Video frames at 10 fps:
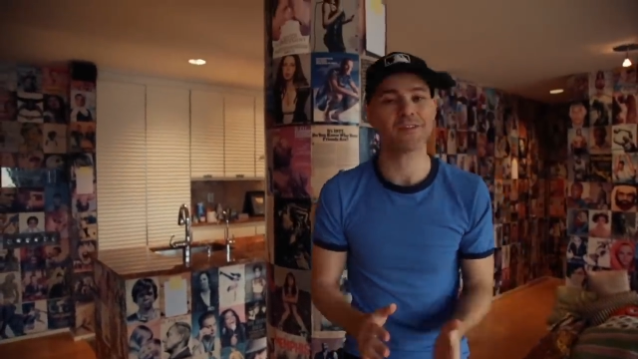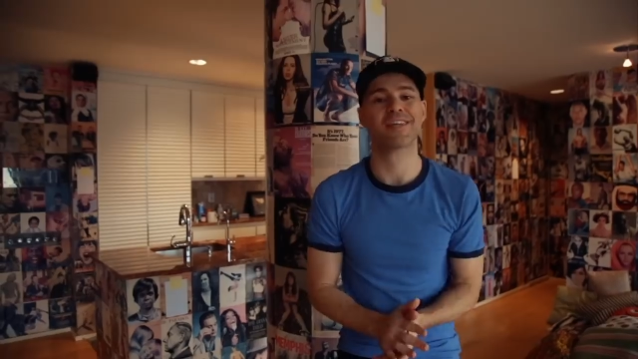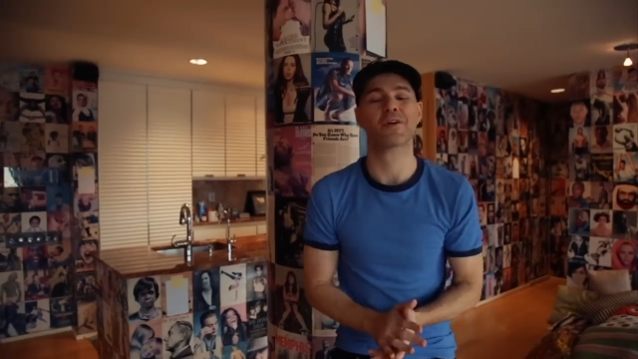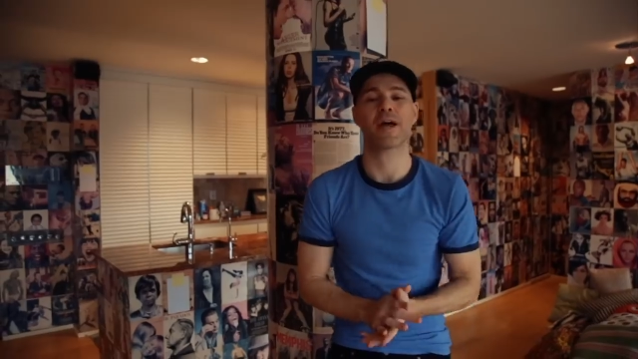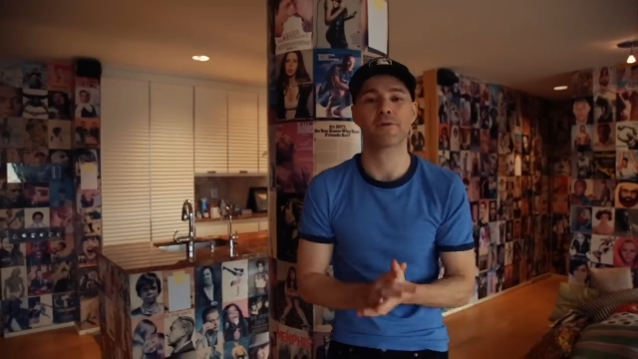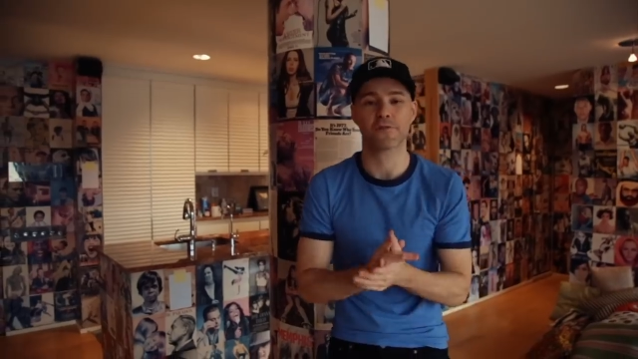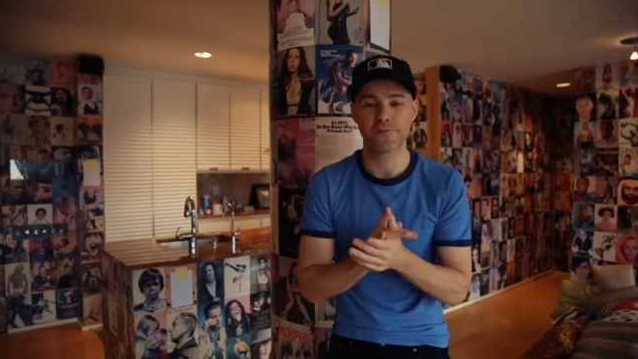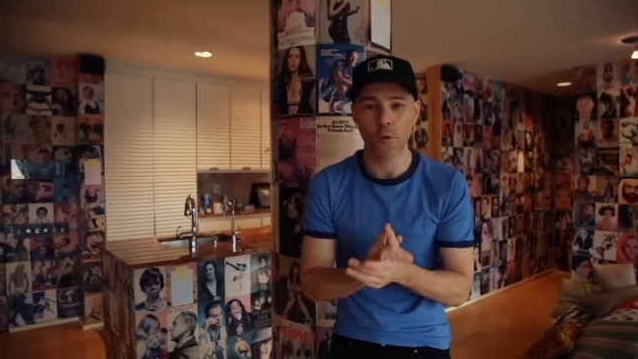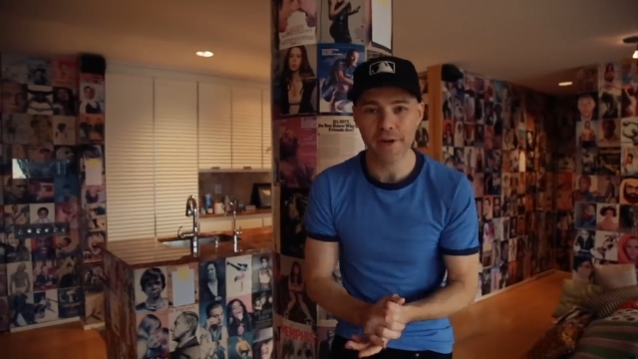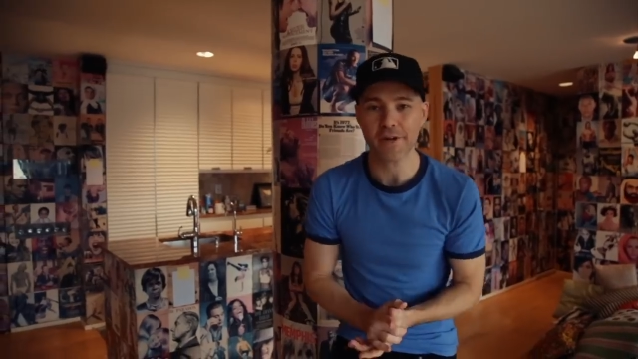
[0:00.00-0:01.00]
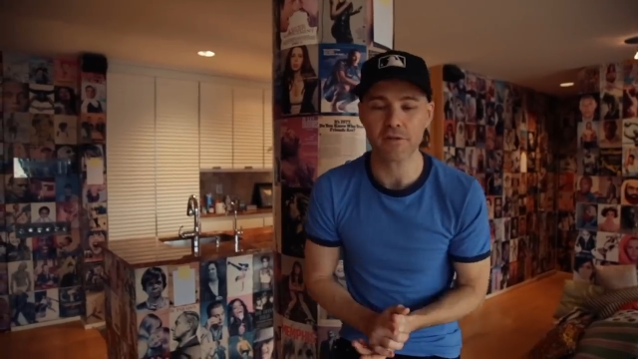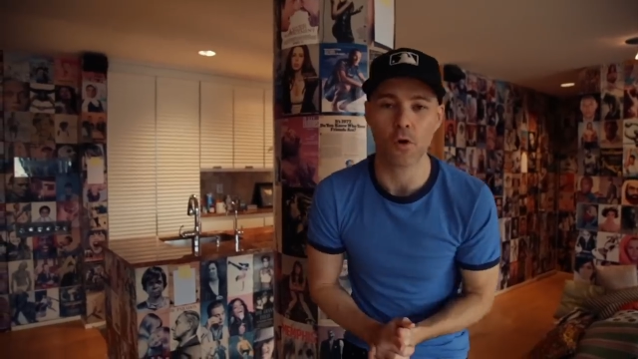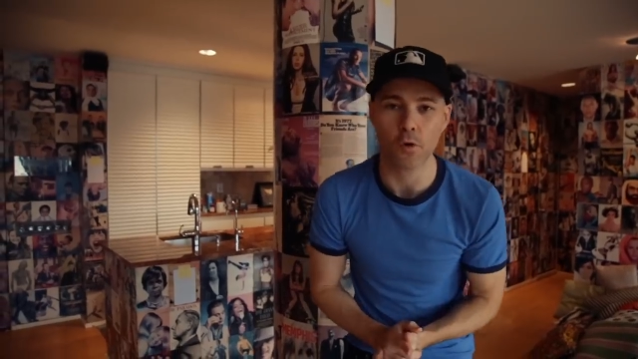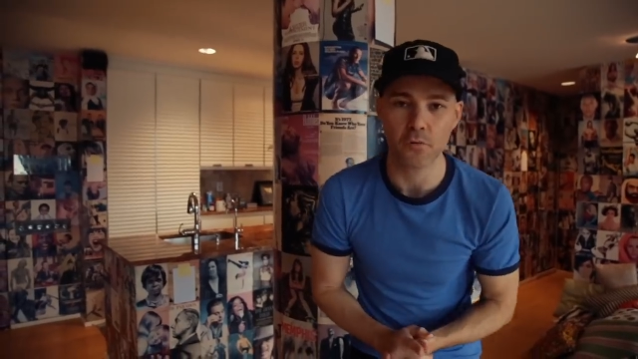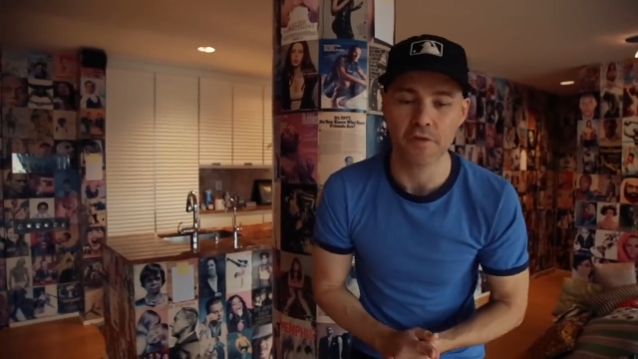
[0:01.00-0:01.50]
this thing when I was four years
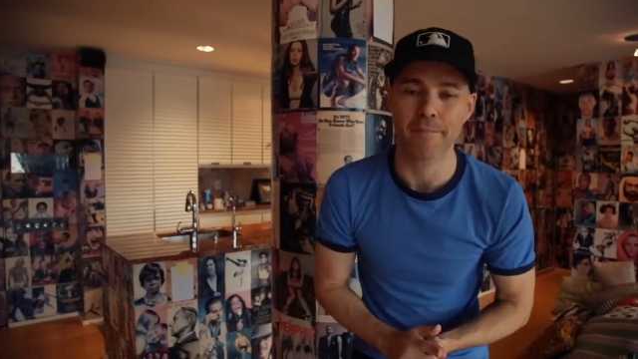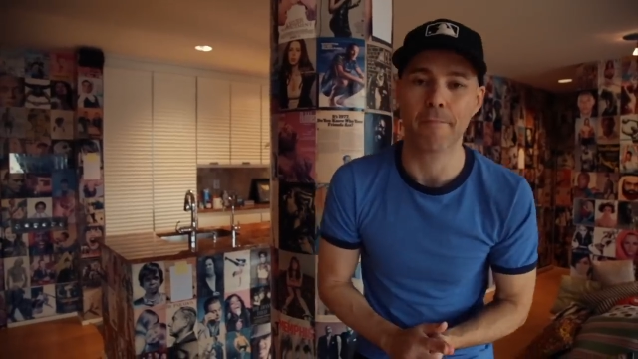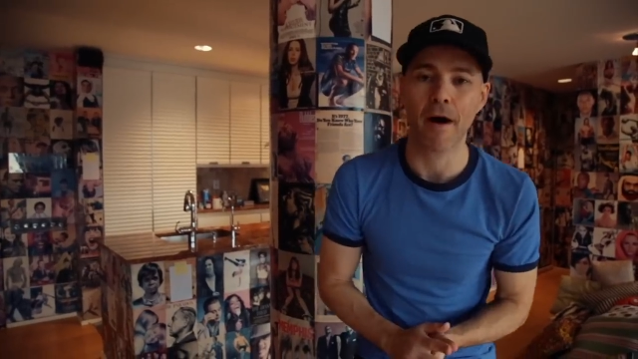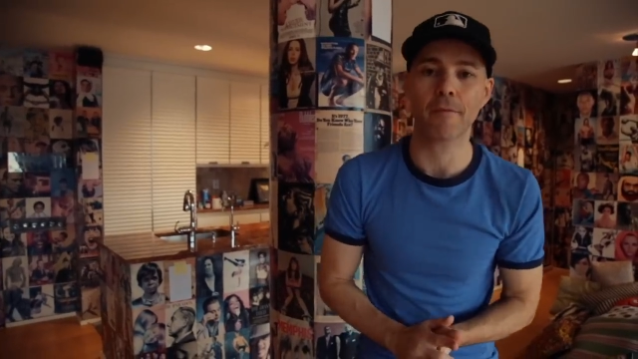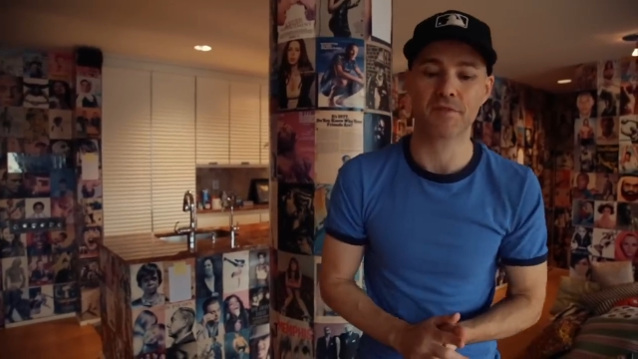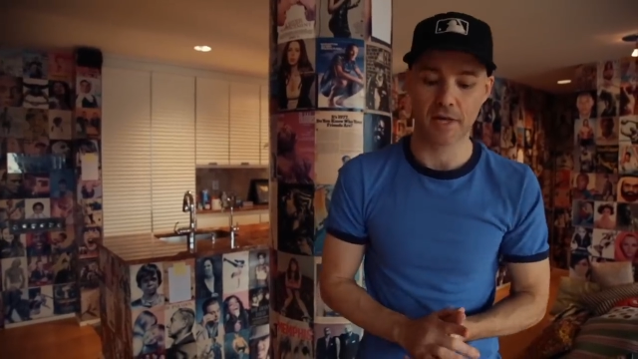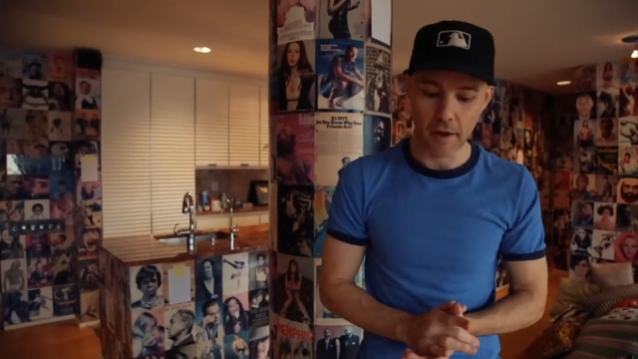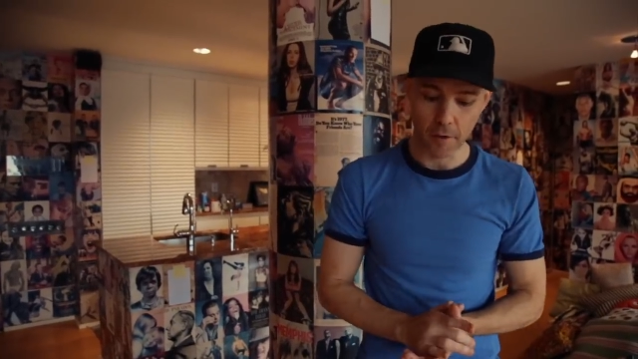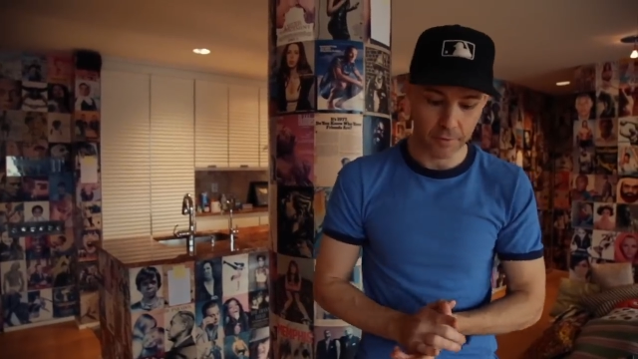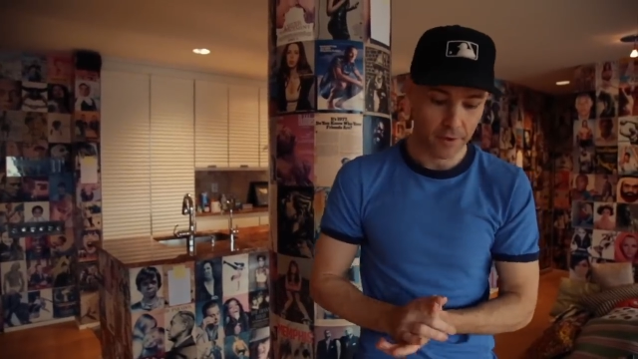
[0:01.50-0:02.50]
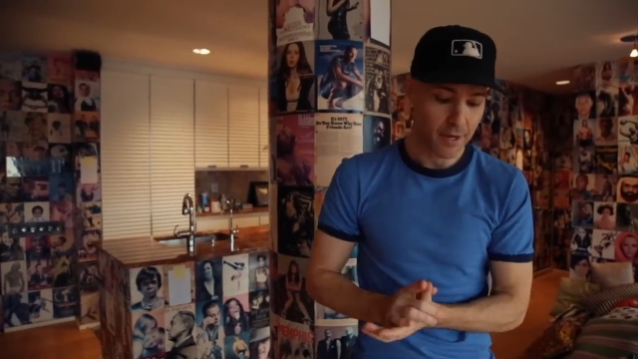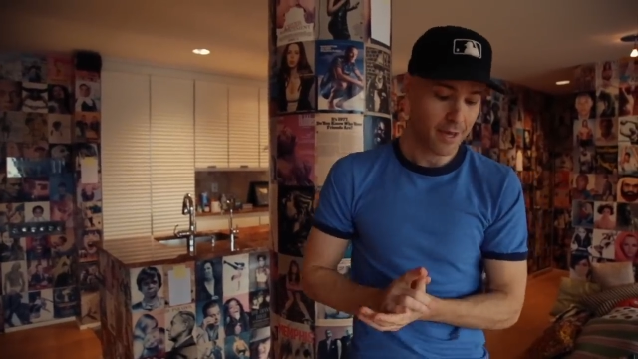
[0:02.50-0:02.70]
old with my mom's help,